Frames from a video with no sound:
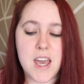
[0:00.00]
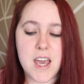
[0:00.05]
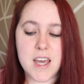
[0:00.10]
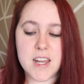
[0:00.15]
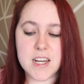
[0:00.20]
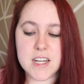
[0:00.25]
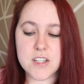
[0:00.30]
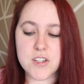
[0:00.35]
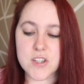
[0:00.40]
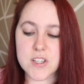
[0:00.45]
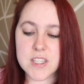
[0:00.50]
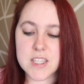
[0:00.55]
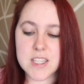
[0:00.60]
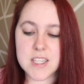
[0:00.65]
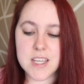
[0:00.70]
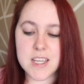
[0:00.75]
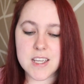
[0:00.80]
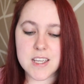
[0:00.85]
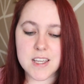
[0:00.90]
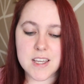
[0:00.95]
And I just
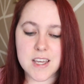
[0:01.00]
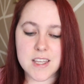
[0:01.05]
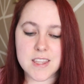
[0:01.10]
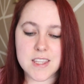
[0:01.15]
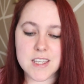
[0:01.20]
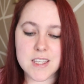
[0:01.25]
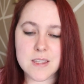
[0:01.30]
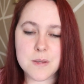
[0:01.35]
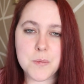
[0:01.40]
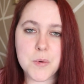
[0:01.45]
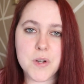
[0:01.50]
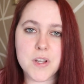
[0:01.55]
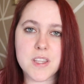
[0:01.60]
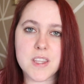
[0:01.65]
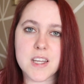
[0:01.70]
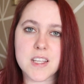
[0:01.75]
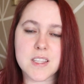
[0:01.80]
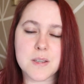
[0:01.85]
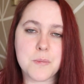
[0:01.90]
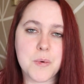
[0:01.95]
think at this point
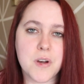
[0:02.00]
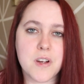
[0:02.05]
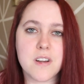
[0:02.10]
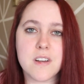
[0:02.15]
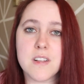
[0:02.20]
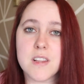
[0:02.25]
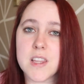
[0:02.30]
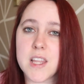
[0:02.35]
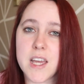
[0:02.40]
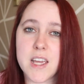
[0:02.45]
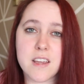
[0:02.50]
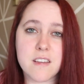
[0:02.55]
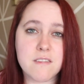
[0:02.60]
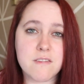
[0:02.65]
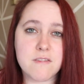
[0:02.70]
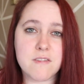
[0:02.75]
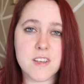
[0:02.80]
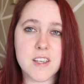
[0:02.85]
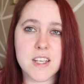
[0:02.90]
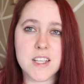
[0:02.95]
that's a part of
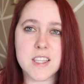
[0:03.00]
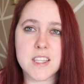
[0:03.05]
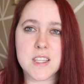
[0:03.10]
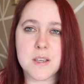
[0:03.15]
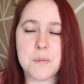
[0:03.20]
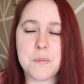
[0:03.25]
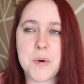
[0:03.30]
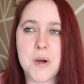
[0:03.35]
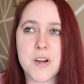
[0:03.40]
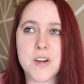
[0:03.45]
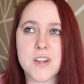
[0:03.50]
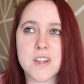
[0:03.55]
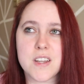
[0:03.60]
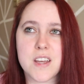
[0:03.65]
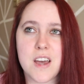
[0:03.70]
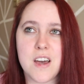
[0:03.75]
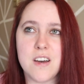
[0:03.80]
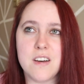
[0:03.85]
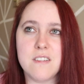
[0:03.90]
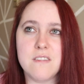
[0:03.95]
life. It's a part
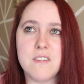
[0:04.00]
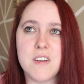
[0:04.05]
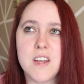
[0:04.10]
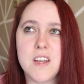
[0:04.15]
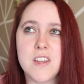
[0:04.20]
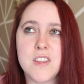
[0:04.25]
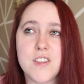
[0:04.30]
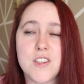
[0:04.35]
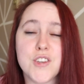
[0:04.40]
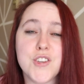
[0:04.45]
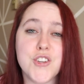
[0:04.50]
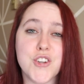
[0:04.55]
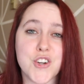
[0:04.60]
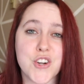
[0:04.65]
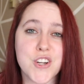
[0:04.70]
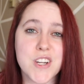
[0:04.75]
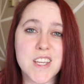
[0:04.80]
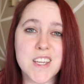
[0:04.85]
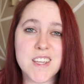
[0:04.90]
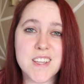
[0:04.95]
of the
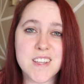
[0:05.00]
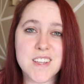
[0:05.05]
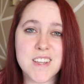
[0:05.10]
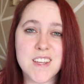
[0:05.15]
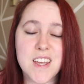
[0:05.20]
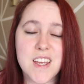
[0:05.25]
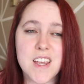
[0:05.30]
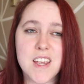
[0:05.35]
journey.